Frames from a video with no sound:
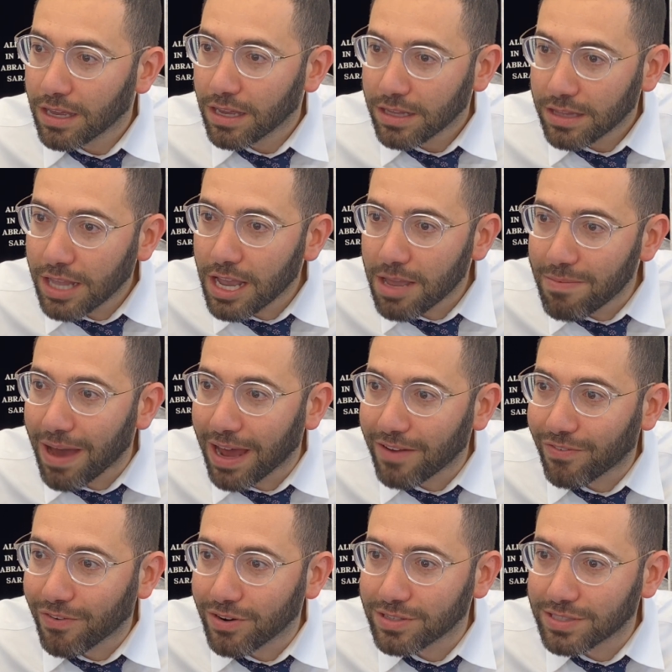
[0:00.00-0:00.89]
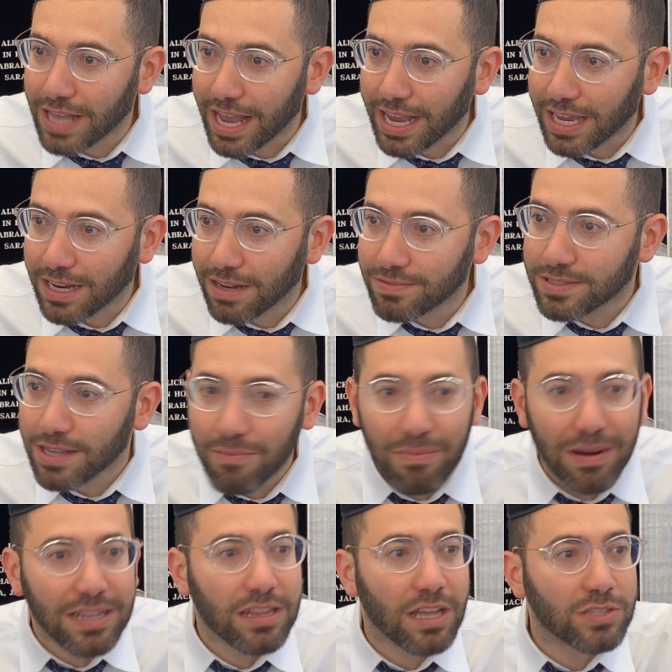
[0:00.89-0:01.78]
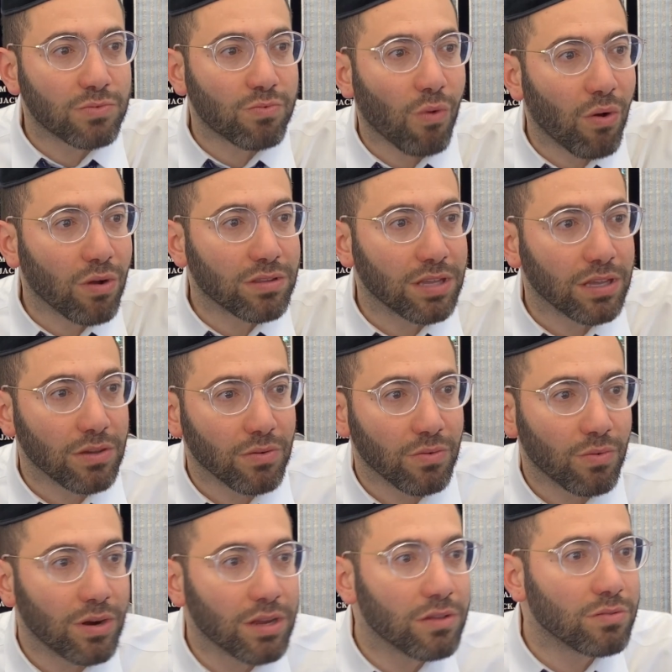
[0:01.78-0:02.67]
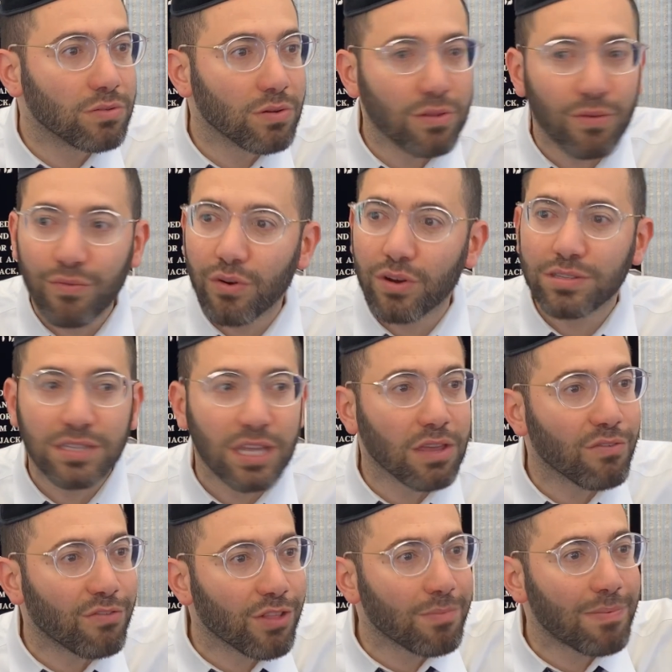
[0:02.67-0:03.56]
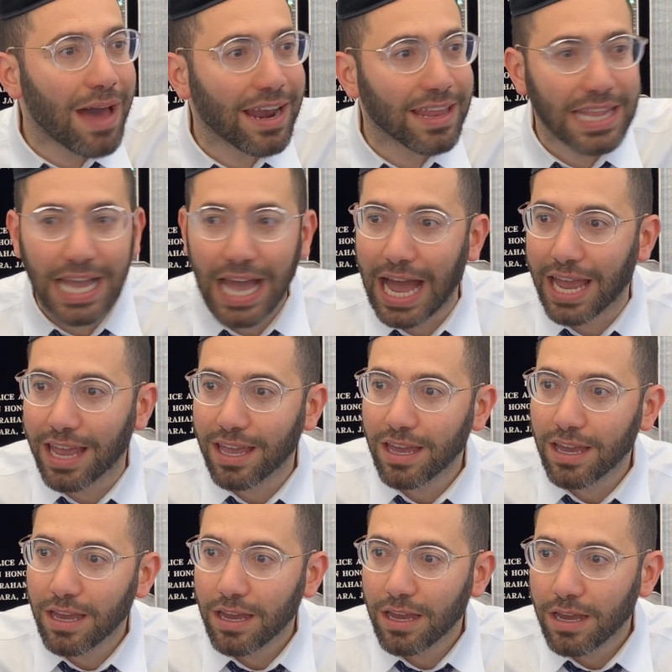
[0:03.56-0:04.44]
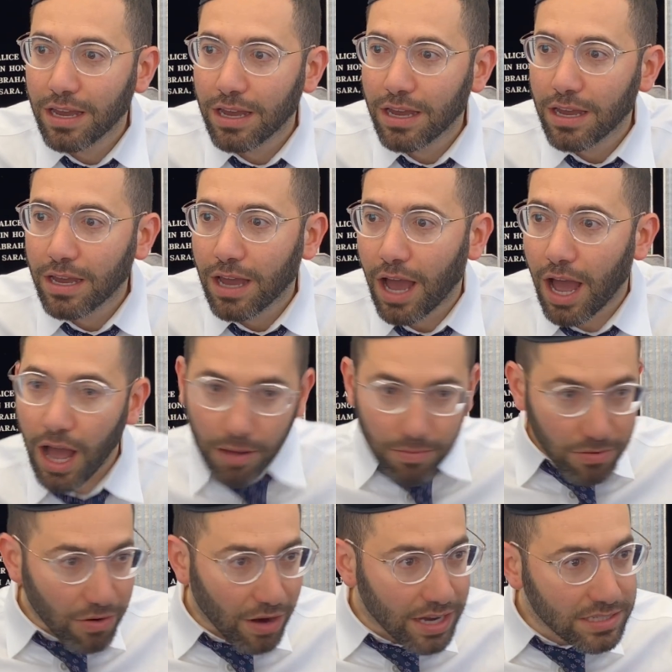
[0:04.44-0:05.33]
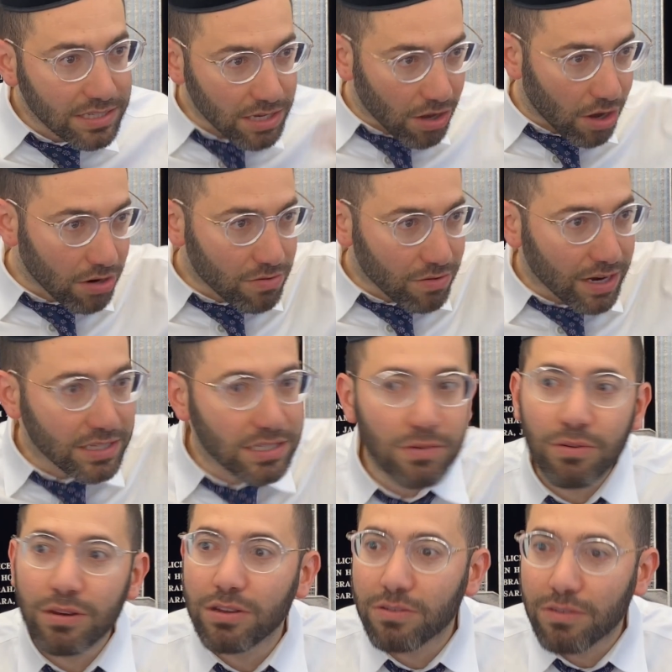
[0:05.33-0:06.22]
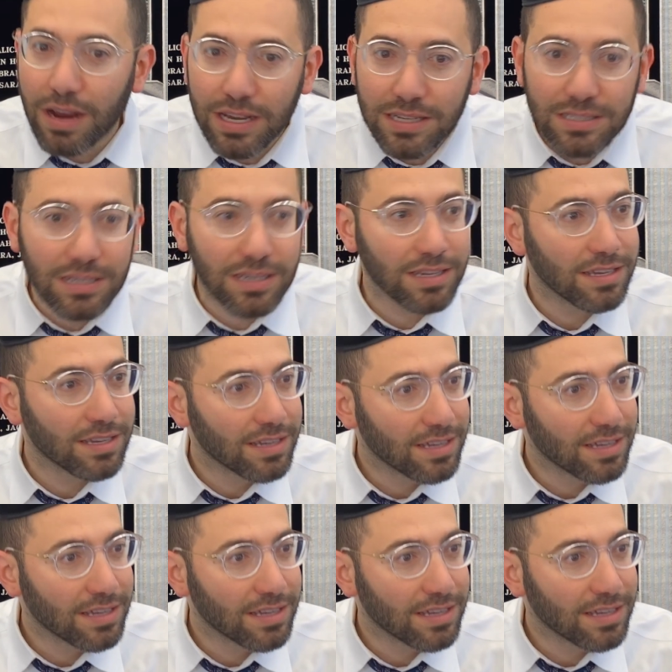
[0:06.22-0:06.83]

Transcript: Think about it for a second. If somebody does wrong to you, what do? The first thing, you flip out on the guy. I'm crazy, you're crazy. What are you, crazy?